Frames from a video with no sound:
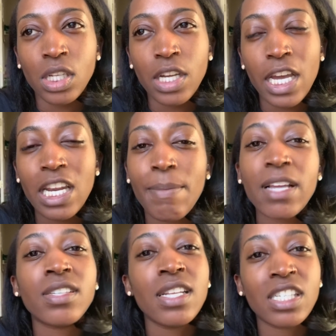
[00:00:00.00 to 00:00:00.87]
it didn't make
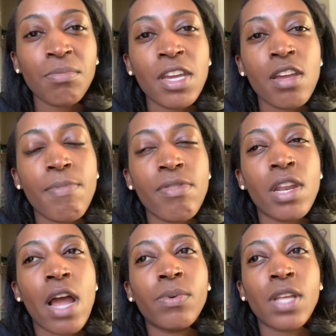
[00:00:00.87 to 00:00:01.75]
sense to me. But then
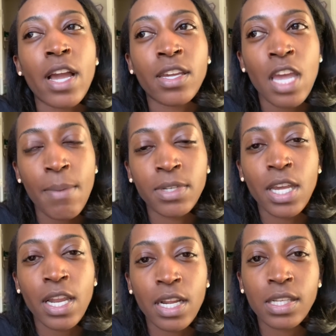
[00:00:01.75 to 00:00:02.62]
I kept
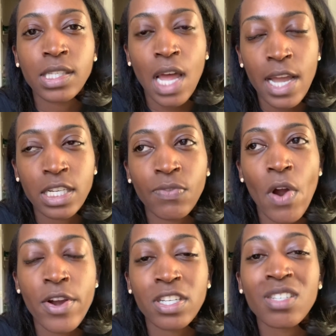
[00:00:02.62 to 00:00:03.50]
getting signs as
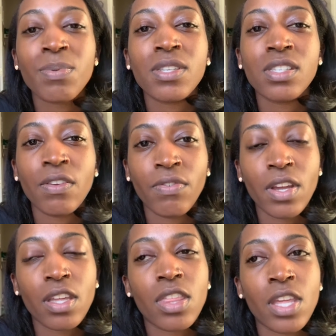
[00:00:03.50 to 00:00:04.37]
far as a
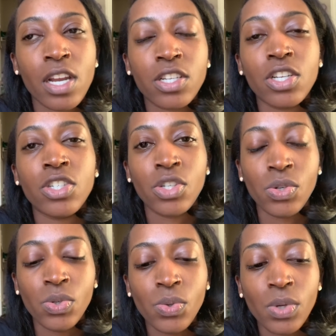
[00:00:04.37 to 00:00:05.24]
specific thing to
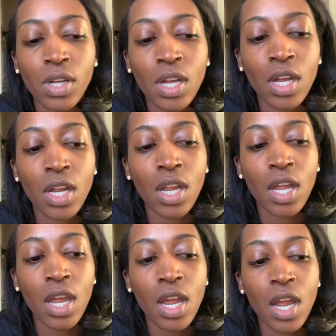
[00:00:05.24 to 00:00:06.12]
do.
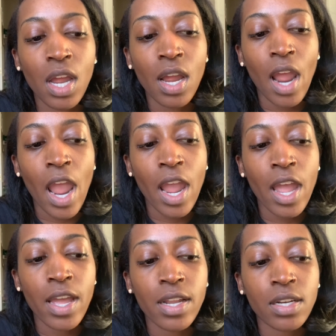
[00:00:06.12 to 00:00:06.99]

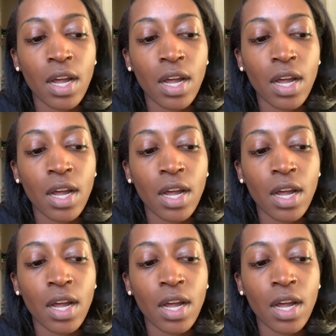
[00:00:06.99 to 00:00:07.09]
And